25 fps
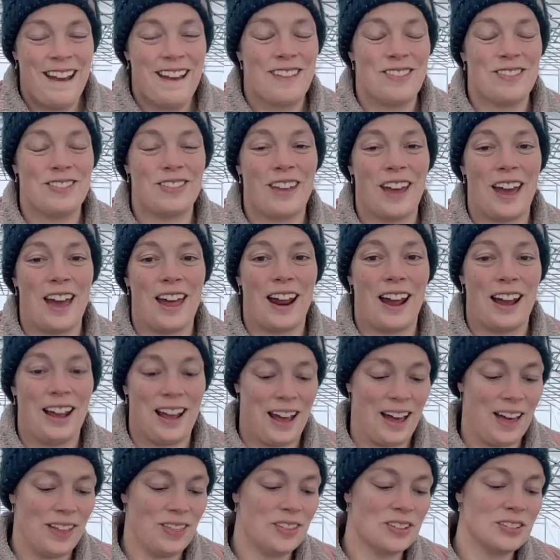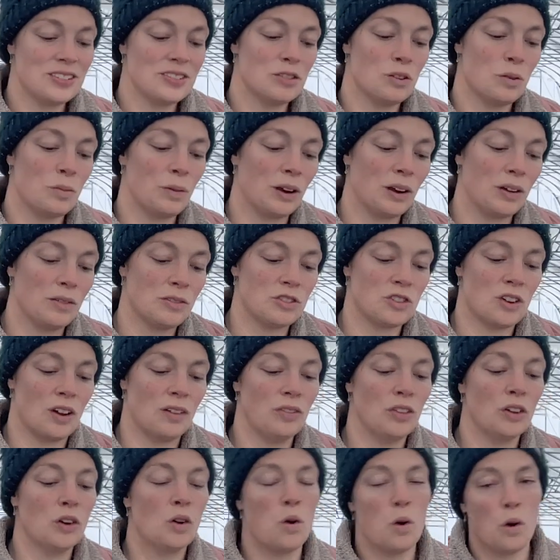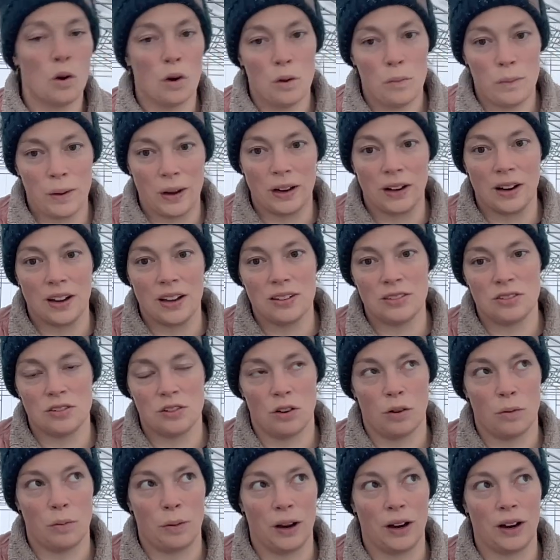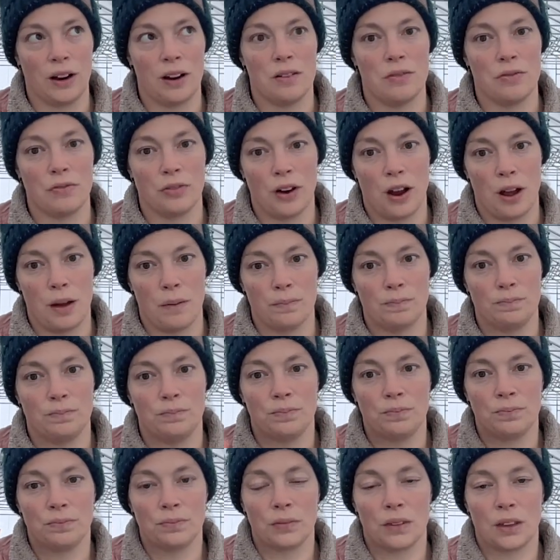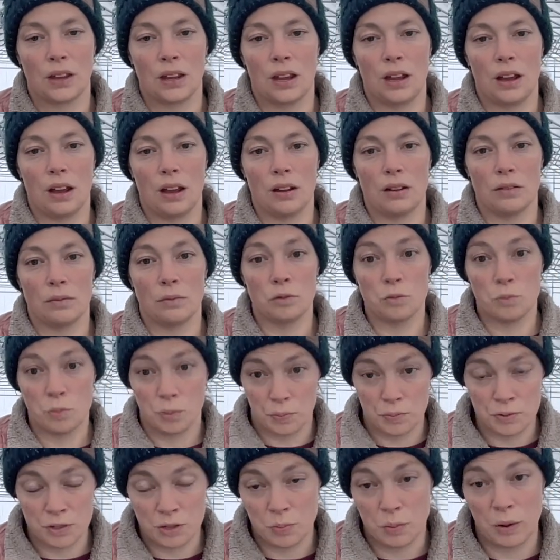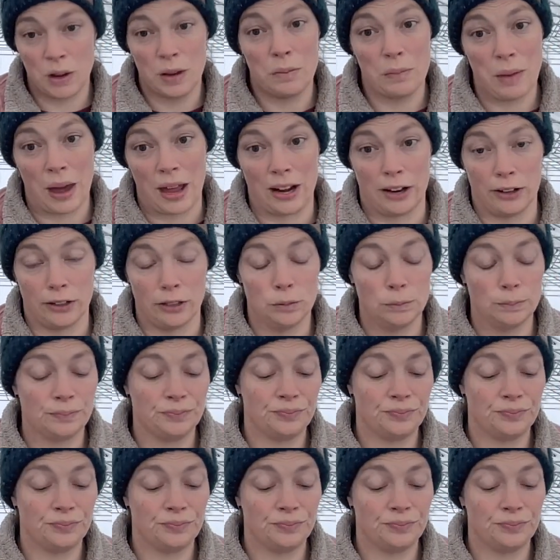that I had the snowberry, which I have the coralberry snowberry from Spring Meadow,